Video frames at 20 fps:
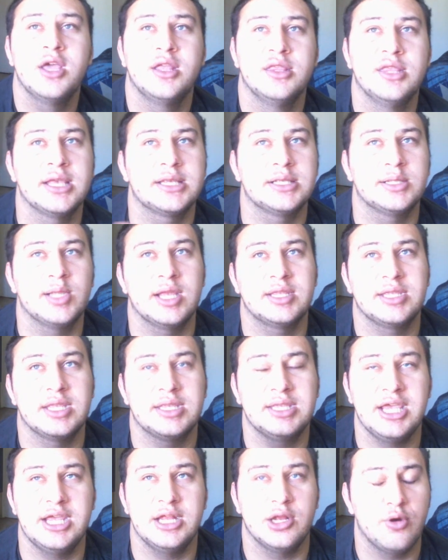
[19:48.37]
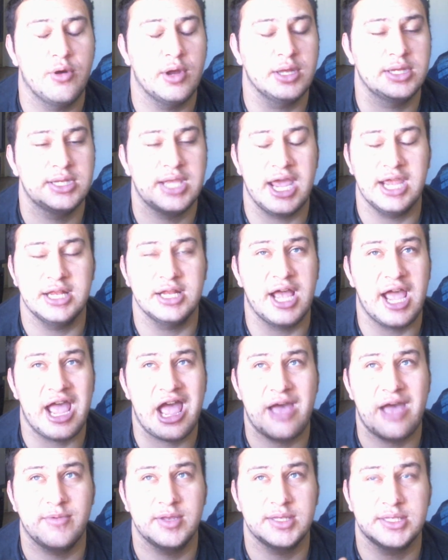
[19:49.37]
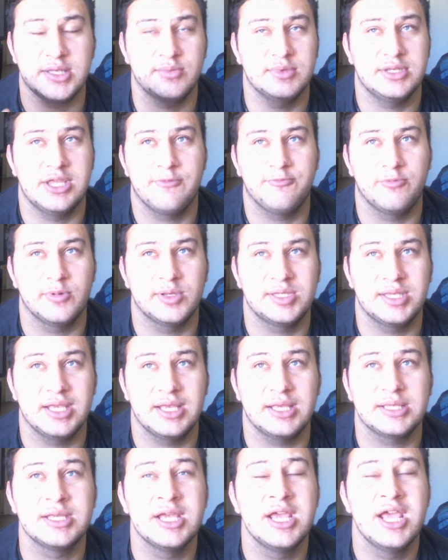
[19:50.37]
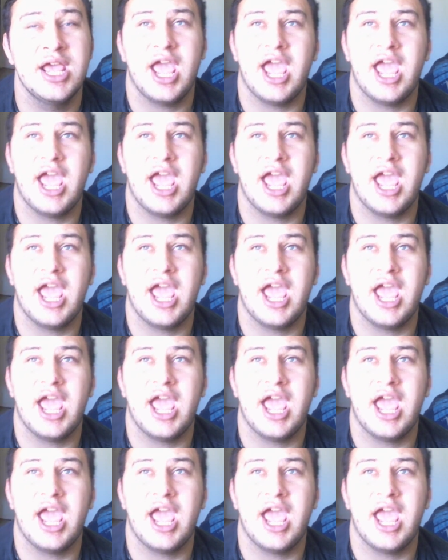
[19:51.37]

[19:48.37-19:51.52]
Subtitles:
This led to Tito and Dana having some differences.